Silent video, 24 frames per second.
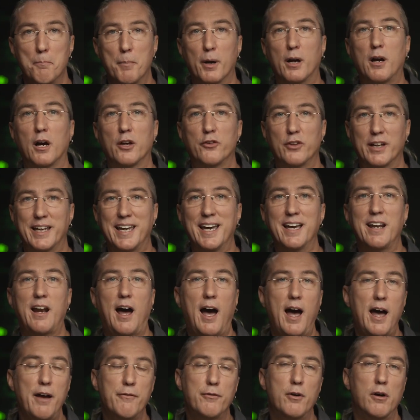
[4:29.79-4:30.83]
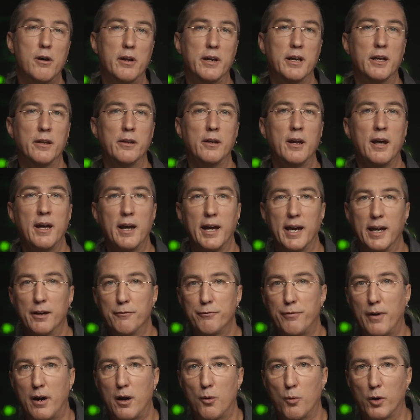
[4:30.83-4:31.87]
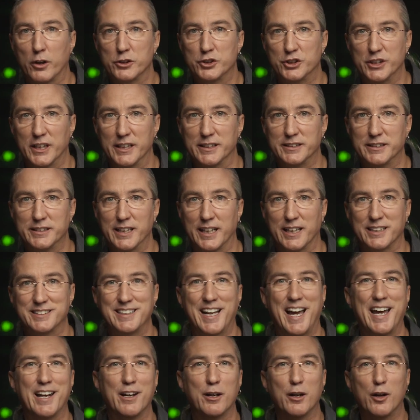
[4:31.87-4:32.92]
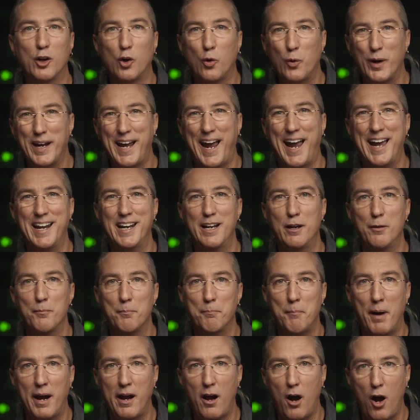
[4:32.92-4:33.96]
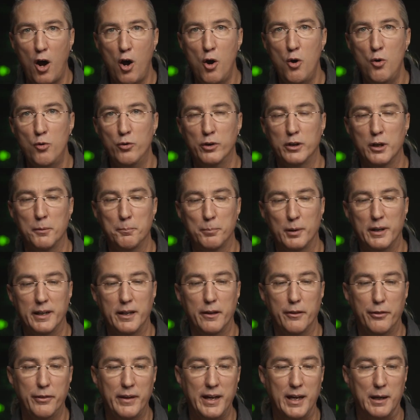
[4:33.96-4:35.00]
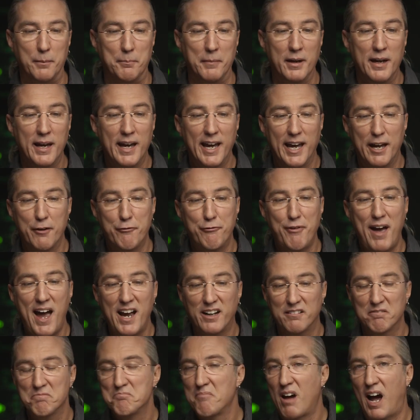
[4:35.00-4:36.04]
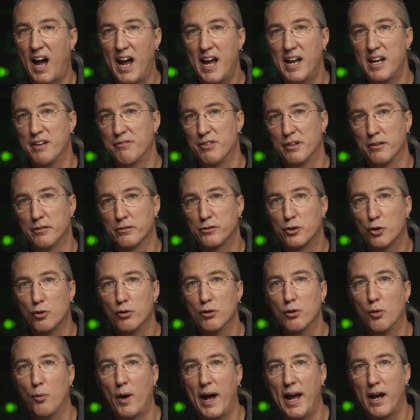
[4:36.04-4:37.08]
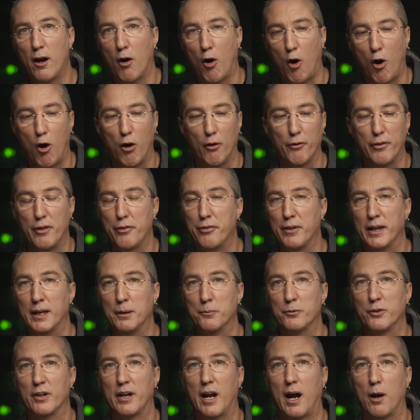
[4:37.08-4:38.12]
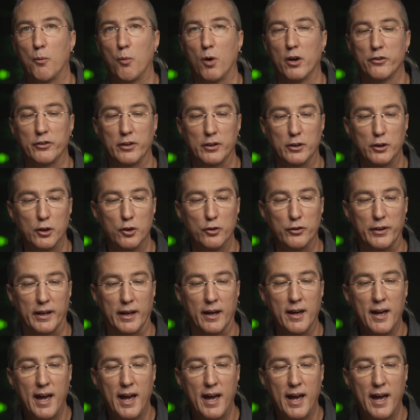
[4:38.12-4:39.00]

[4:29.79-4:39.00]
because again, I've gone in in Fireworks CS6 and created my own complete theme. In fact, I even threw away all the themes that I wasn't using